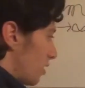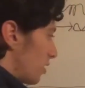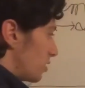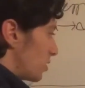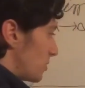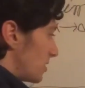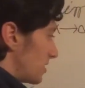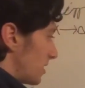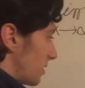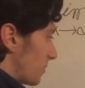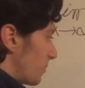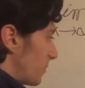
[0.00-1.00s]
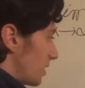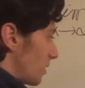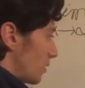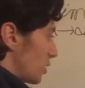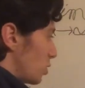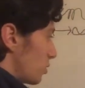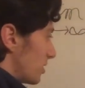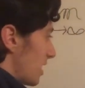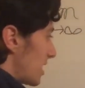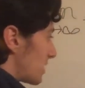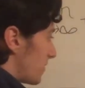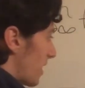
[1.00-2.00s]
So we see if we choose an
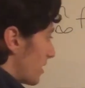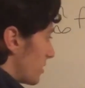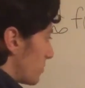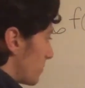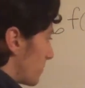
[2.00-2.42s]
x value